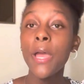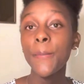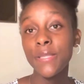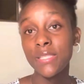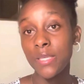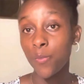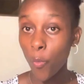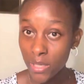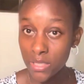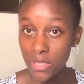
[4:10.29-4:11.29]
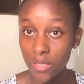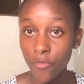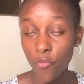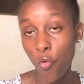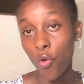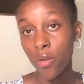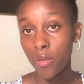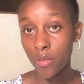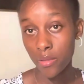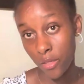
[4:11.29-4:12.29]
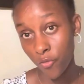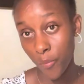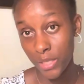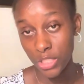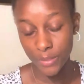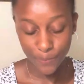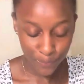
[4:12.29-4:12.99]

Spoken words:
Please keep watching for the information.